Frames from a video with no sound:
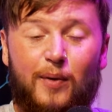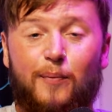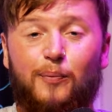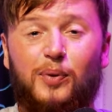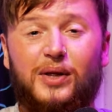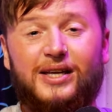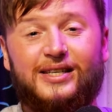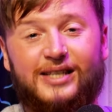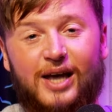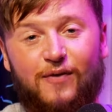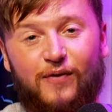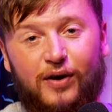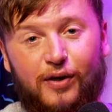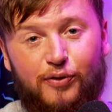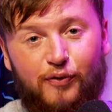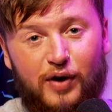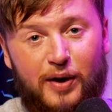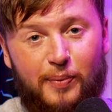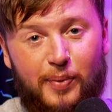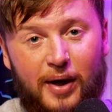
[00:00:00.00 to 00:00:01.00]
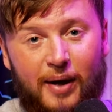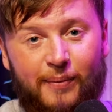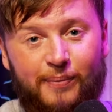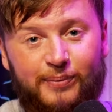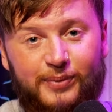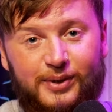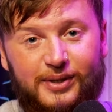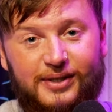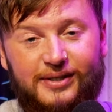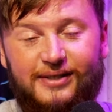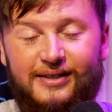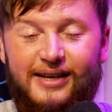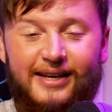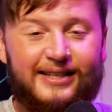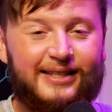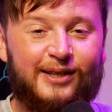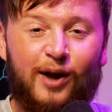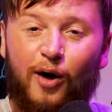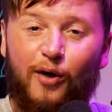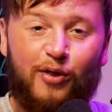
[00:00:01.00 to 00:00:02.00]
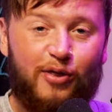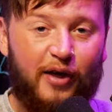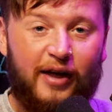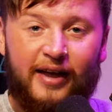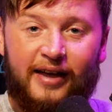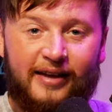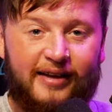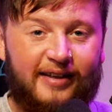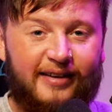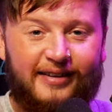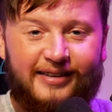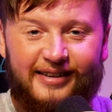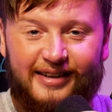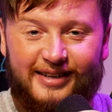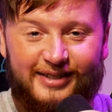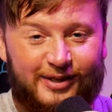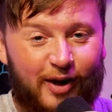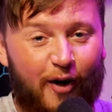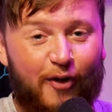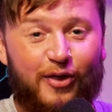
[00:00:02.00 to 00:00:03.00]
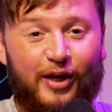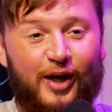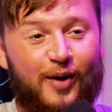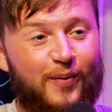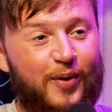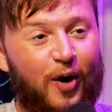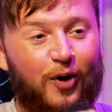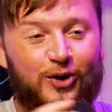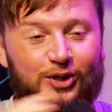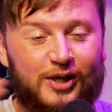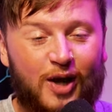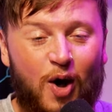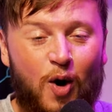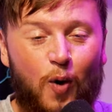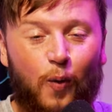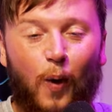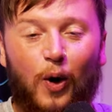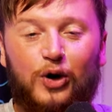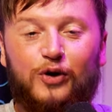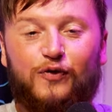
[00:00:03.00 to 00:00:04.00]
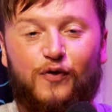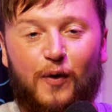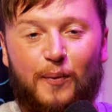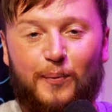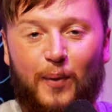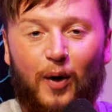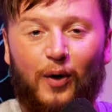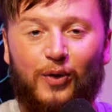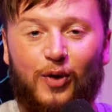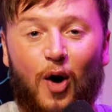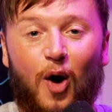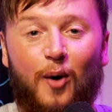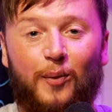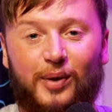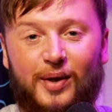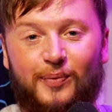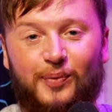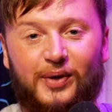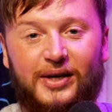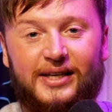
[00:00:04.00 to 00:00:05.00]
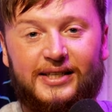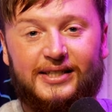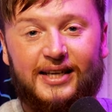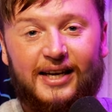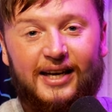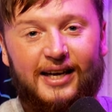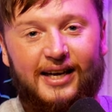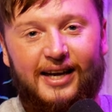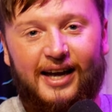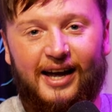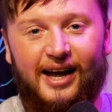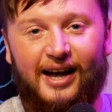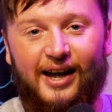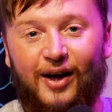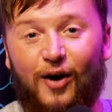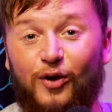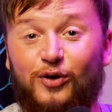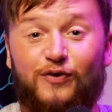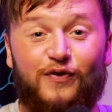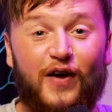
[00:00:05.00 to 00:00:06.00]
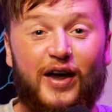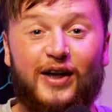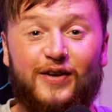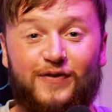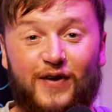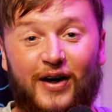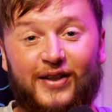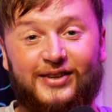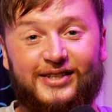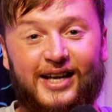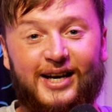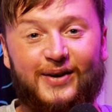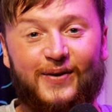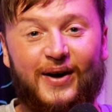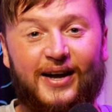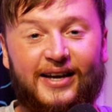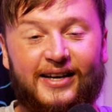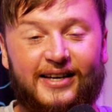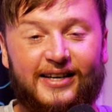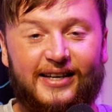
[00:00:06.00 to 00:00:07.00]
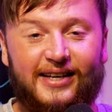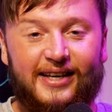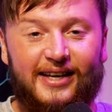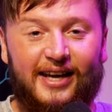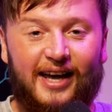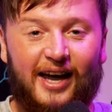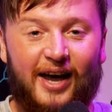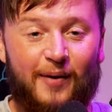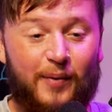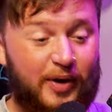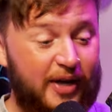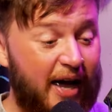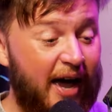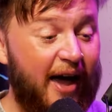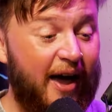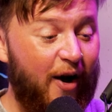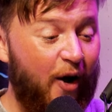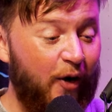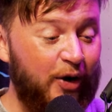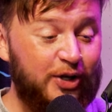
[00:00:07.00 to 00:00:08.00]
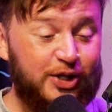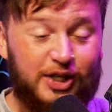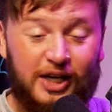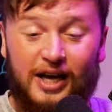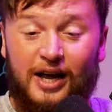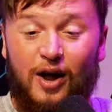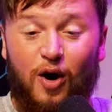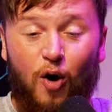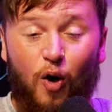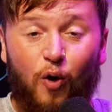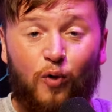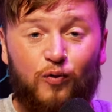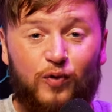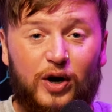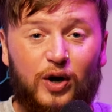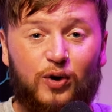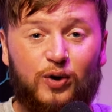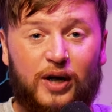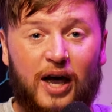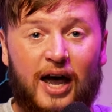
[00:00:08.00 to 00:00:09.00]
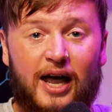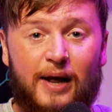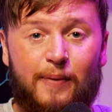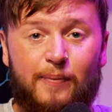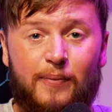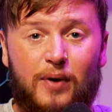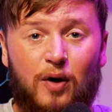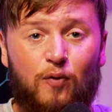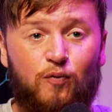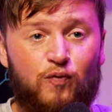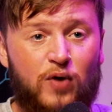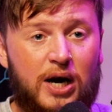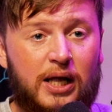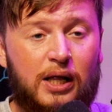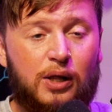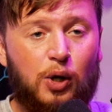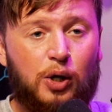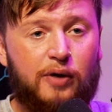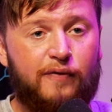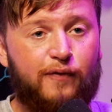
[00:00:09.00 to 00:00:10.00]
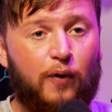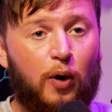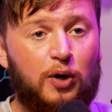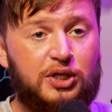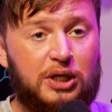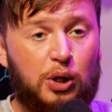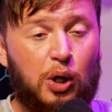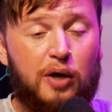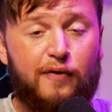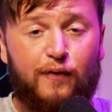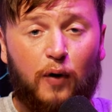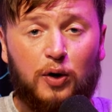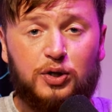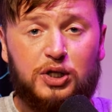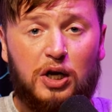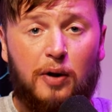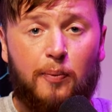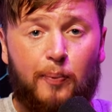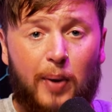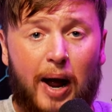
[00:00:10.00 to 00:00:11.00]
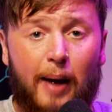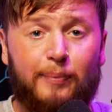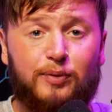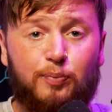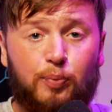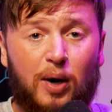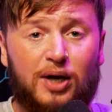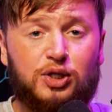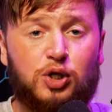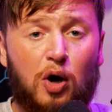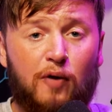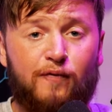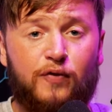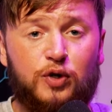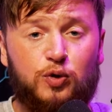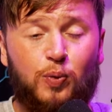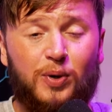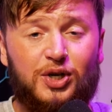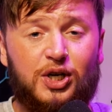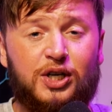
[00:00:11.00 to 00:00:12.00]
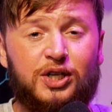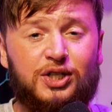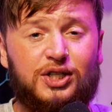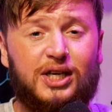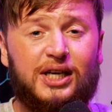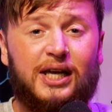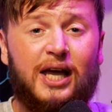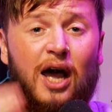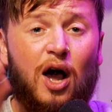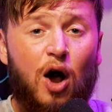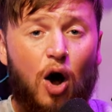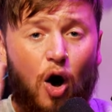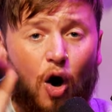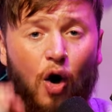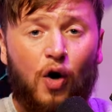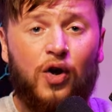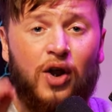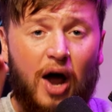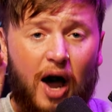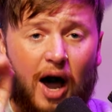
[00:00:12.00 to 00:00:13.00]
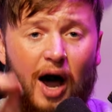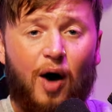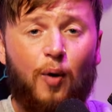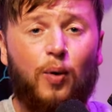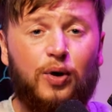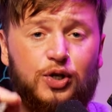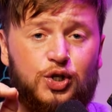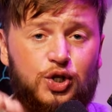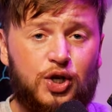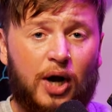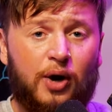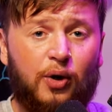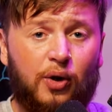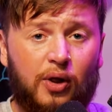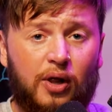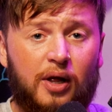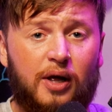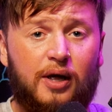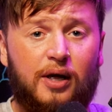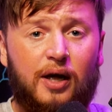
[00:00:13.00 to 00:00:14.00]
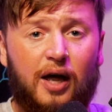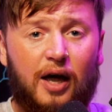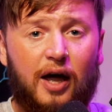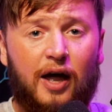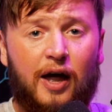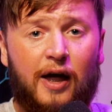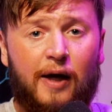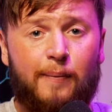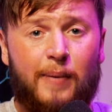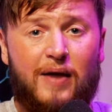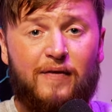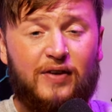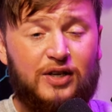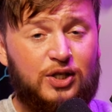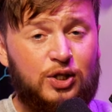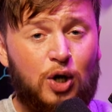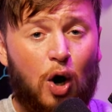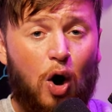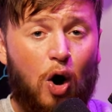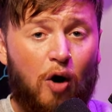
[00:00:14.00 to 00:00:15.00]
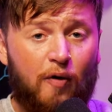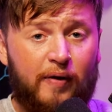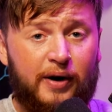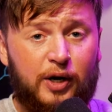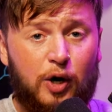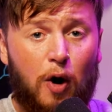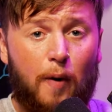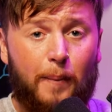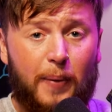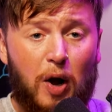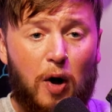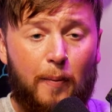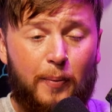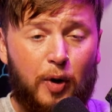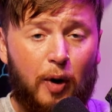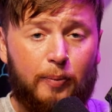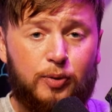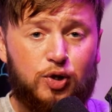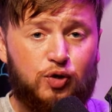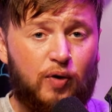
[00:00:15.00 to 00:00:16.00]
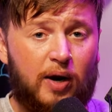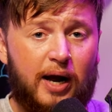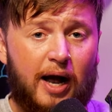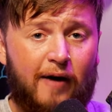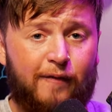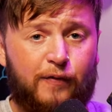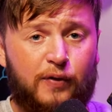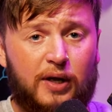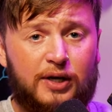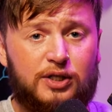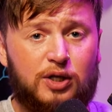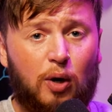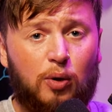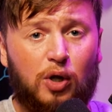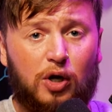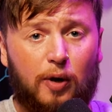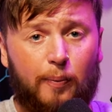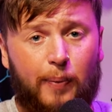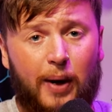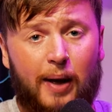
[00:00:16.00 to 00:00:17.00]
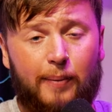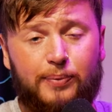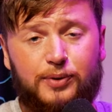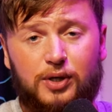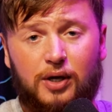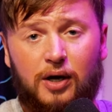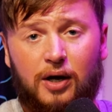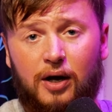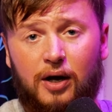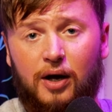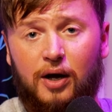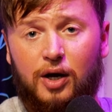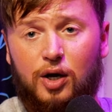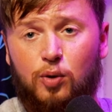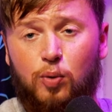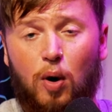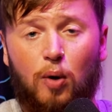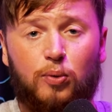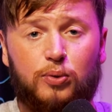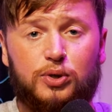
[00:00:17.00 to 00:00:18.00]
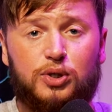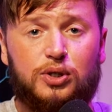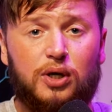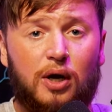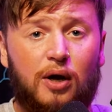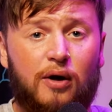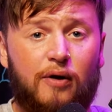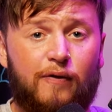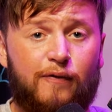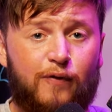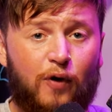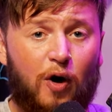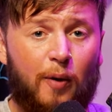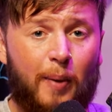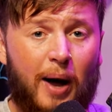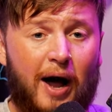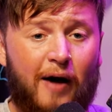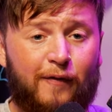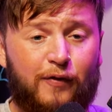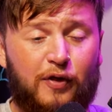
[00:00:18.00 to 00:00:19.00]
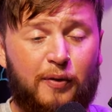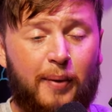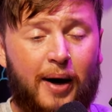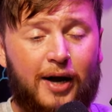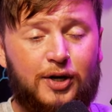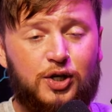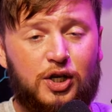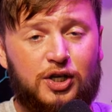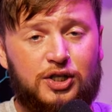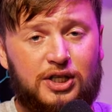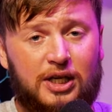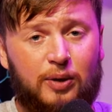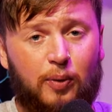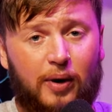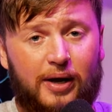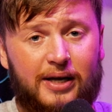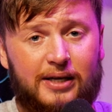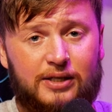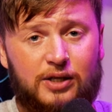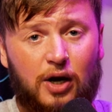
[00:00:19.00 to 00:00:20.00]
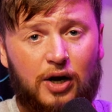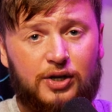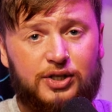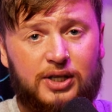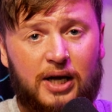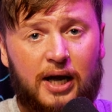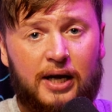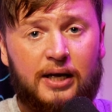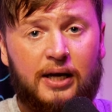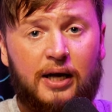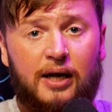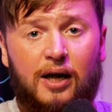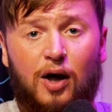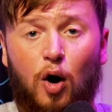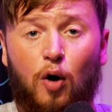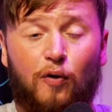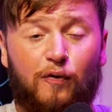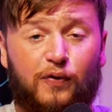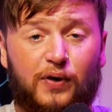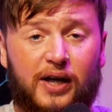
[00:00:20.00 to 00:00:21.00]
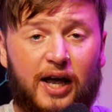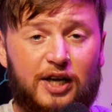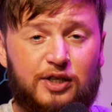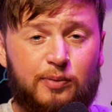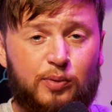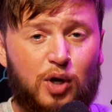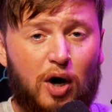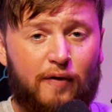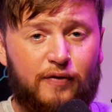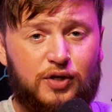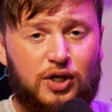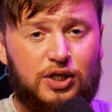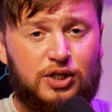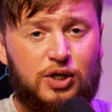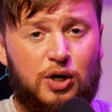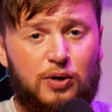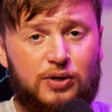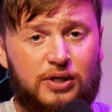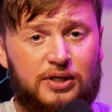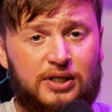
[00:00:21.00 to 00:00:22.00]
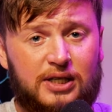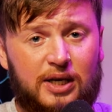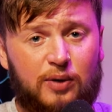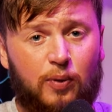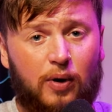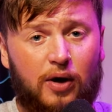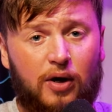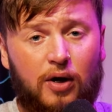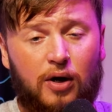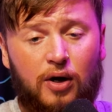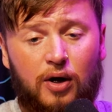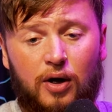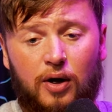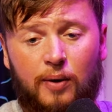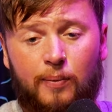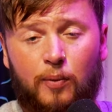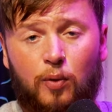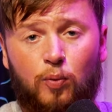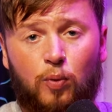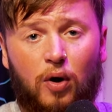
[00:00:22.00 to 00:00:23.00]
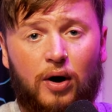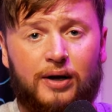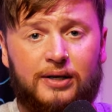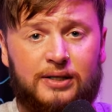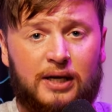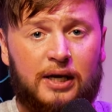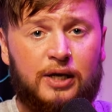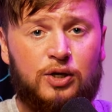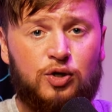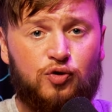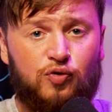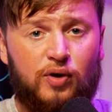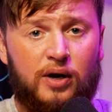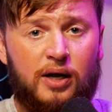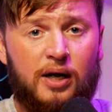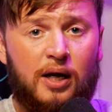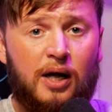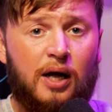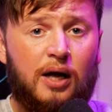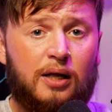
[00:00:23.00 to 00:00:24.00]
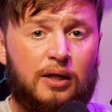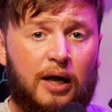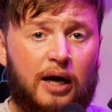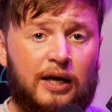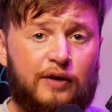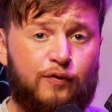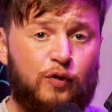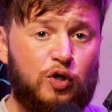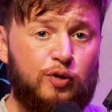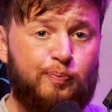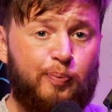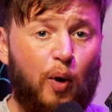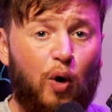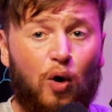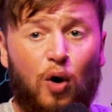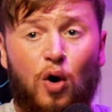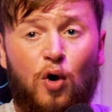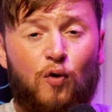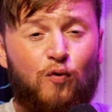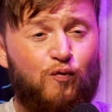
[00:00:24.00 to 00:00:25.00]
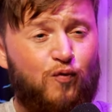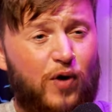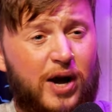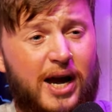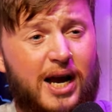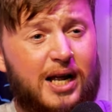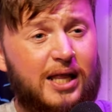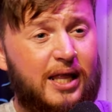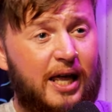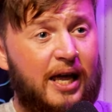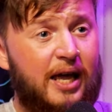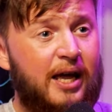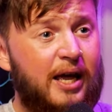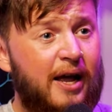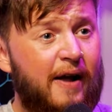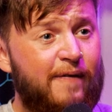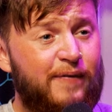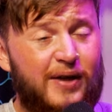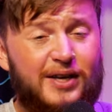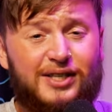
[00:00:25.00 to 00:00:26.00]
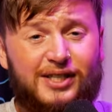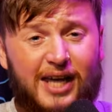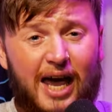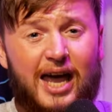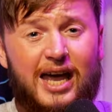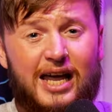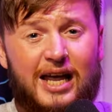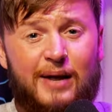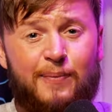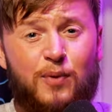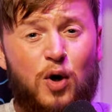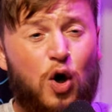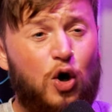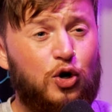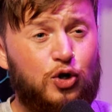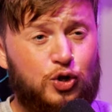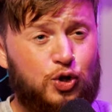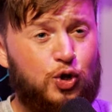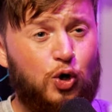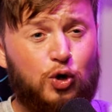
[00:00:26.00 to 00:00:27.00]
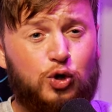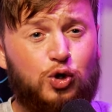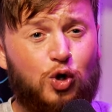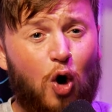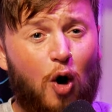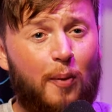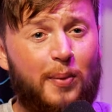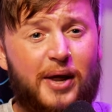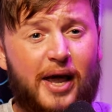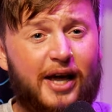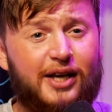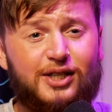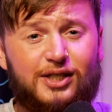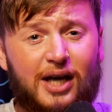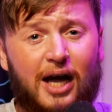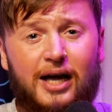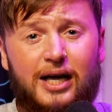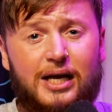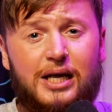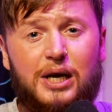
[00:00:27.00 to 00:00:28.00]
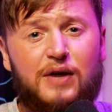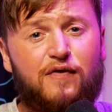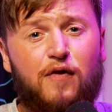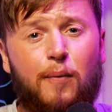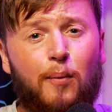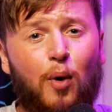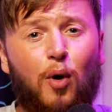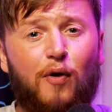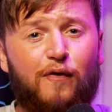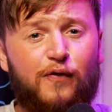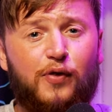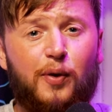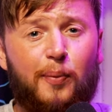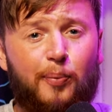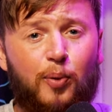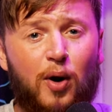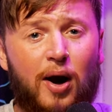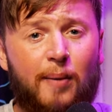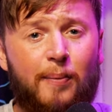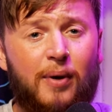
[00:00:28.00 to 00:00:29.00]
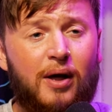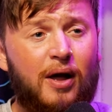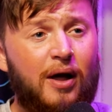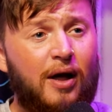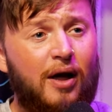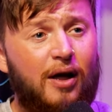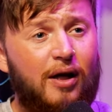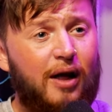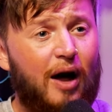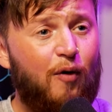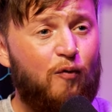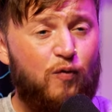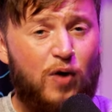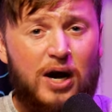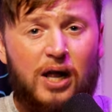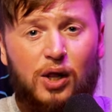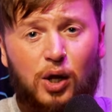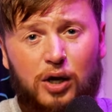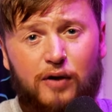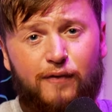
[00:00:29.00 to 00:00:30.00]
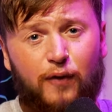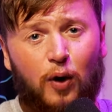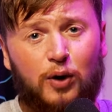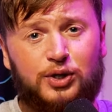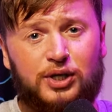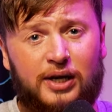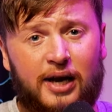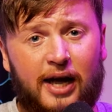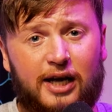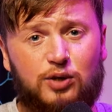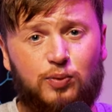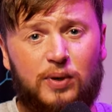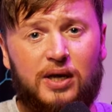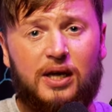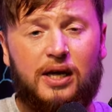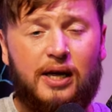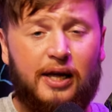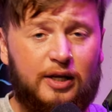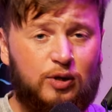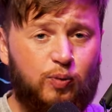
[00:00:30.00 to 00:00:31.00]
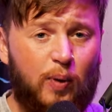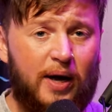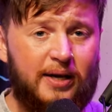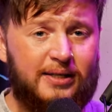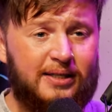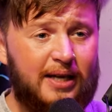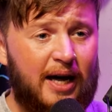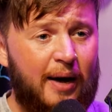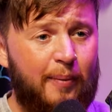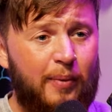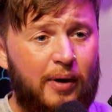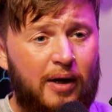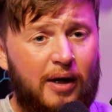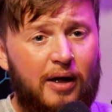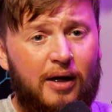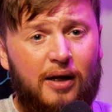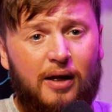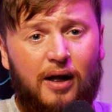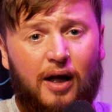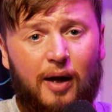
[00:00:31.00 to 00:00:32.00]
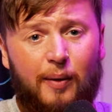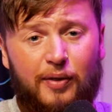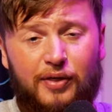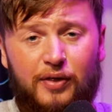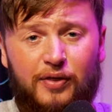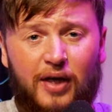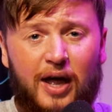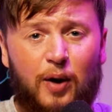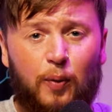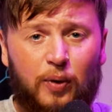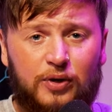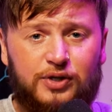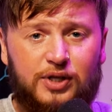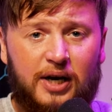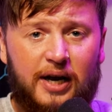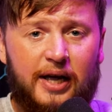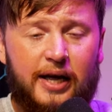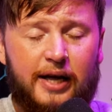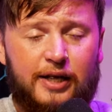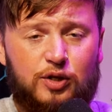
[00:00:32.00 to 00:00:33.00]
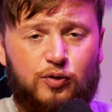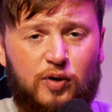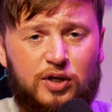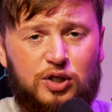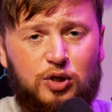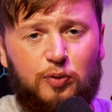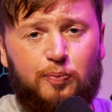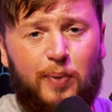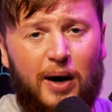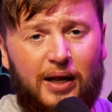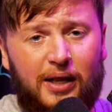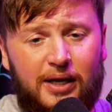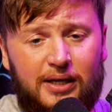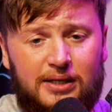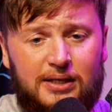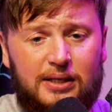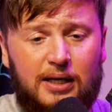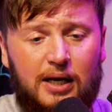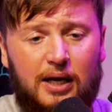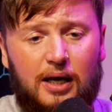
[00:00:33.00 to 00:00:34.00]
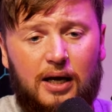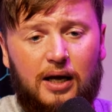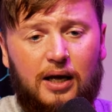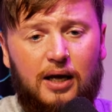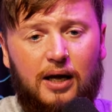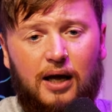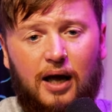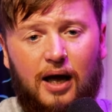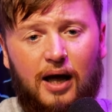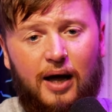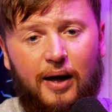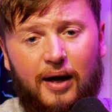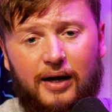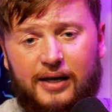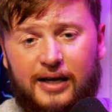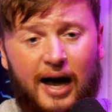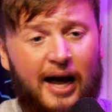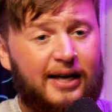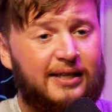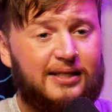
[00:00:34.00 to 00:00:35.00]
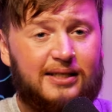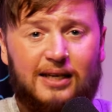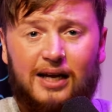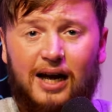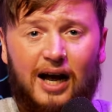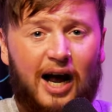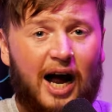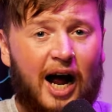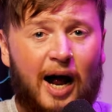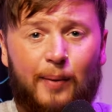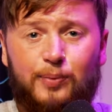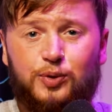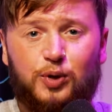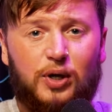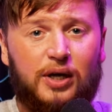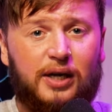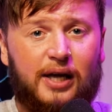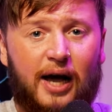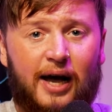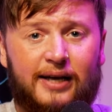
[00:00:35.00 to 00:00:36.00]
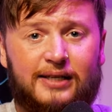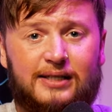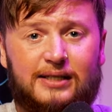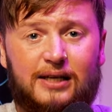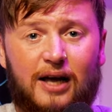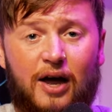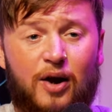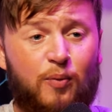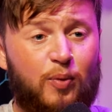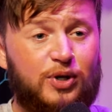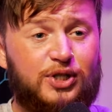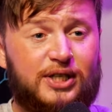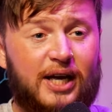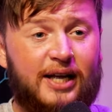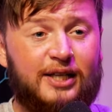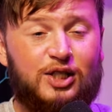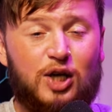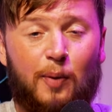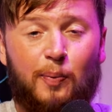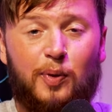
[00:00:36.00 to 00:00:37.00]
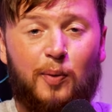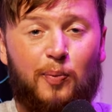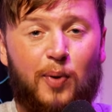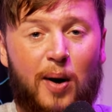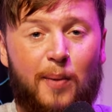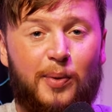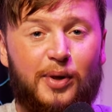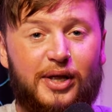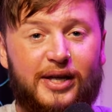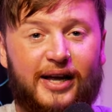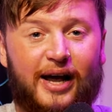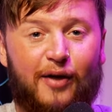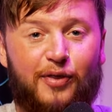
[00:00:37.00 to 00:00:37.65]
Please get rid of 3 p.m.s. It's not a thing. Can we all just watch football normally, please? Us fake fans, anyway. But yeah, honestly, unreal game. Really looking forward to it. Looking forward to hearing Pep's press conference, which you can see on our channel. If it's not already up, it'll be up straight after this. Go look at Pep's quotes from after the match. You can see what he's got to say. Hopefully get some Kovacic news and see what his injury lies for us. But really, this game has just got me excited even more for the Prem. Really looking forward to next week against West Ham. I think they won today against Crystal Palace. Gassed. absolutely gassed, and we're sitting top of the Premier League. I